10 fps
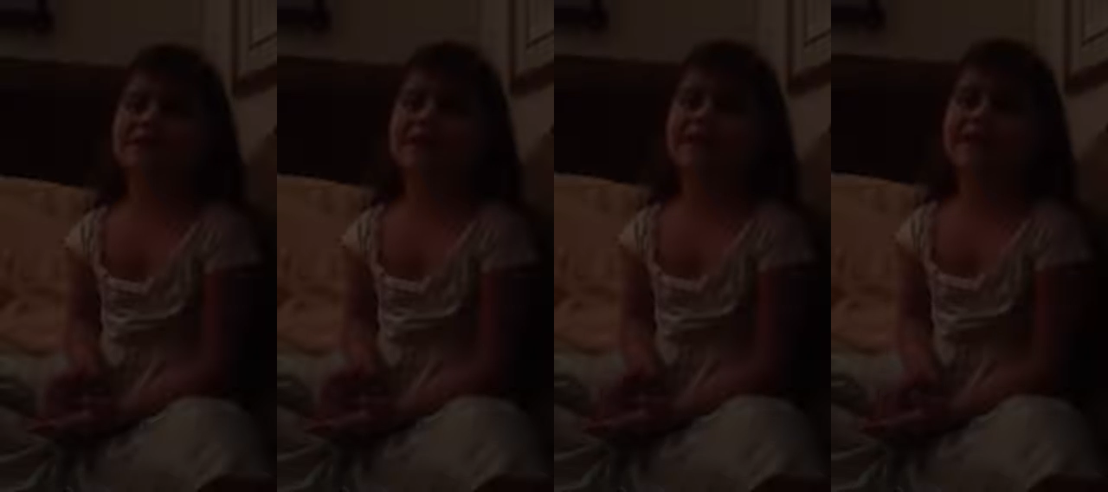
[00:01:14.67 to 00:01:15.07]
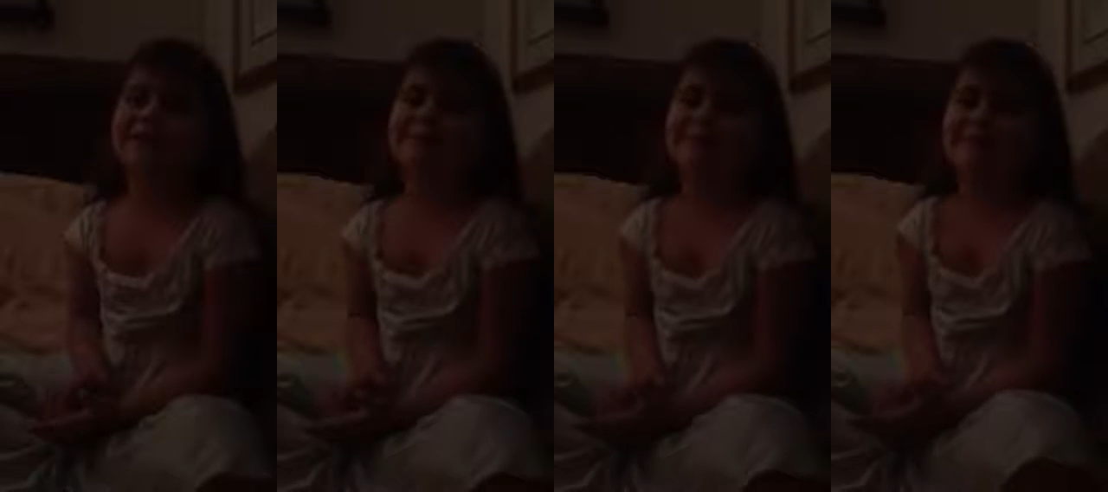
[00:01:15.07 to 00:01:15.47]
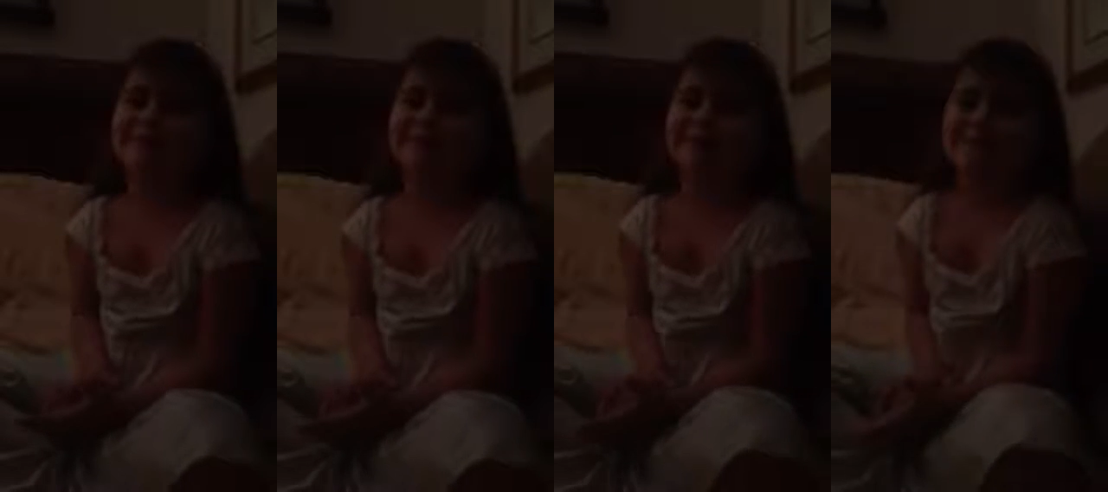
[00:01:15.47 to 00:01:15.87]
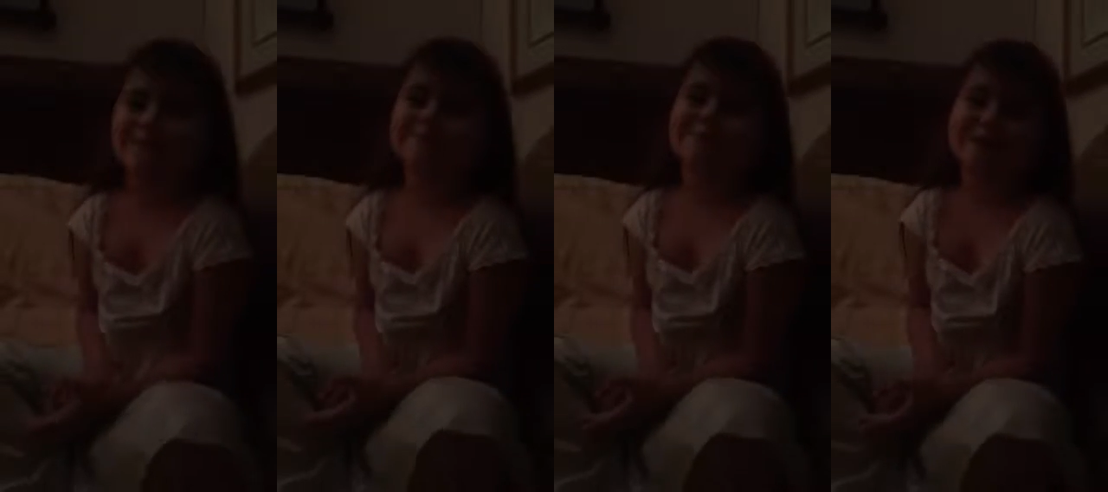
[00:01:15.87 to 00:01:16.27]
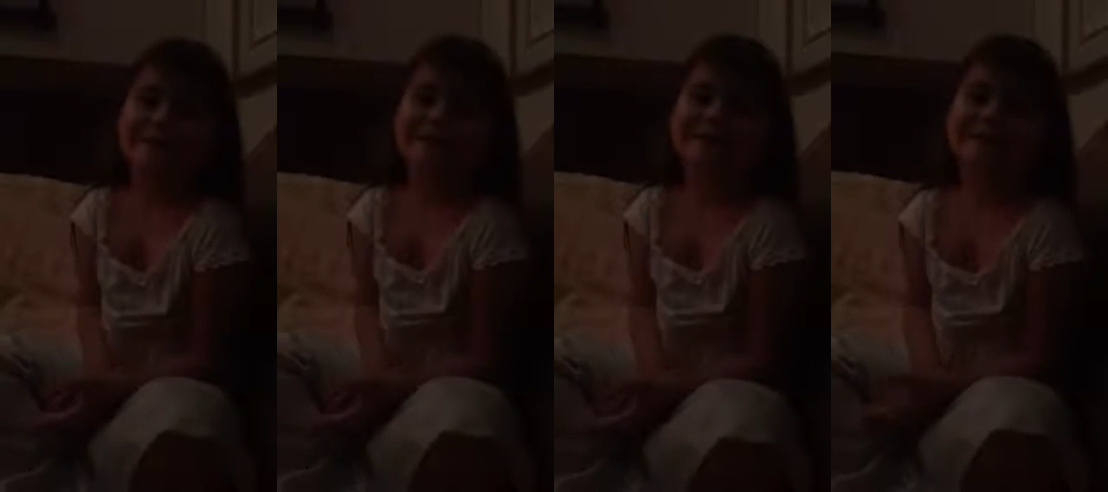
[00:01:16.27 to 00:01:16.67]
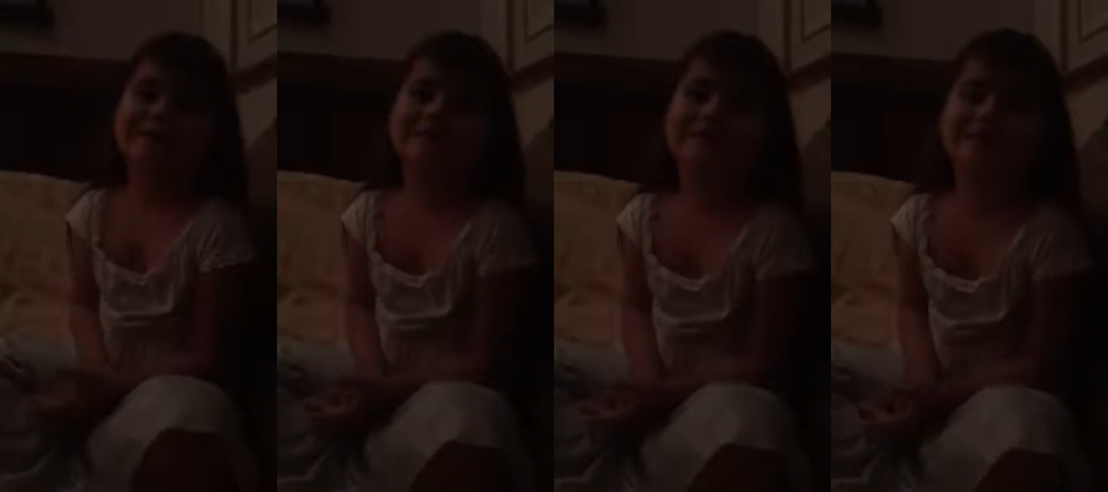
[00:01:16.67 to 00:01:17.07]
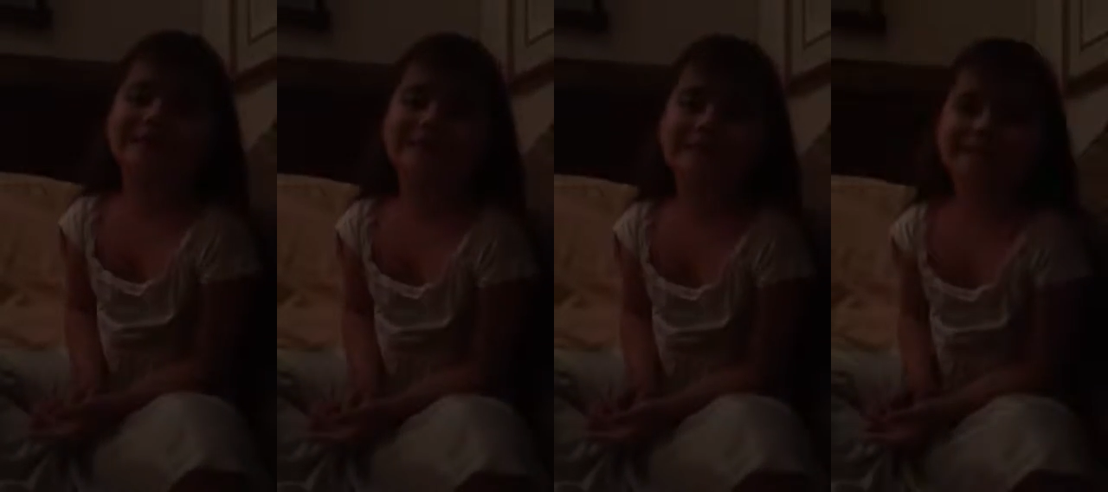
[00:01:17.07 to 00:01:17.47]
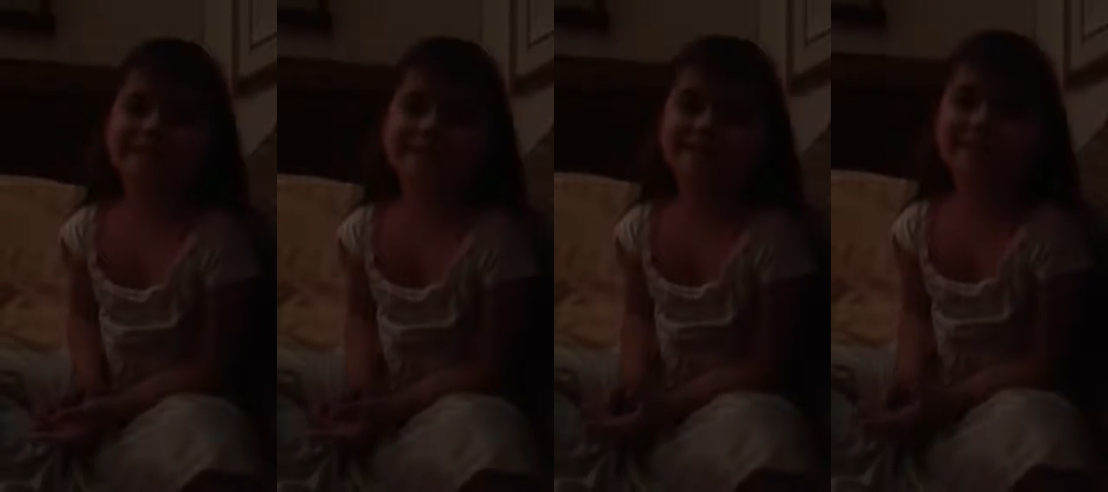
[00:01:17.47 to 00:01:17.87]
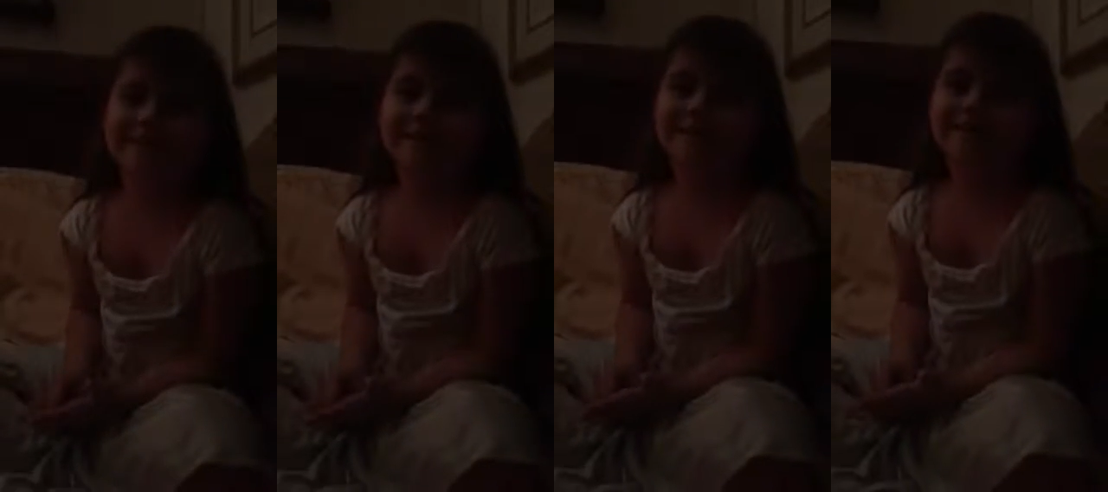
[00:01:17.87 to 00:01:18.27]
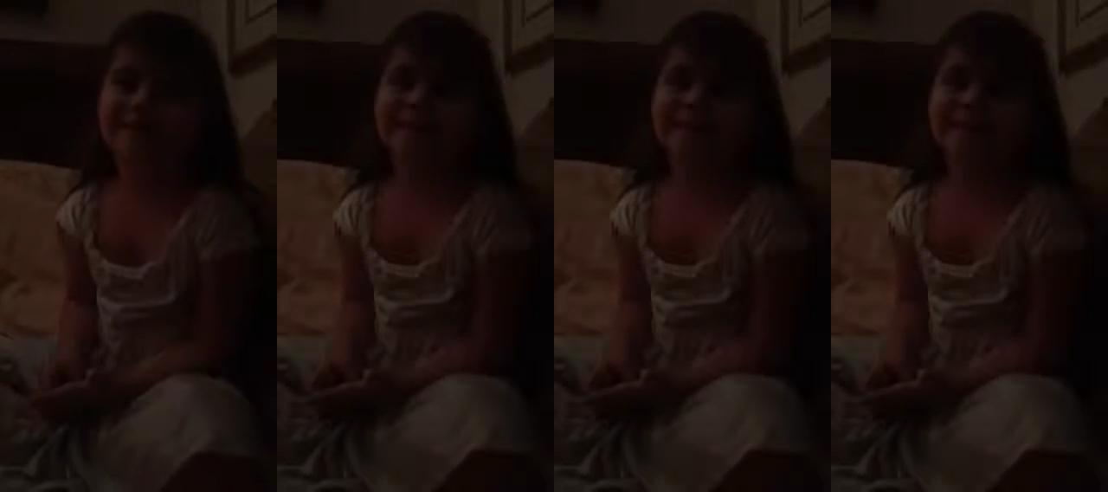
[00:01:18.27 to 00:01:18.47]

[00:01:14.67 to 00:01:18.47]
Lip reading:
(no speaker visible)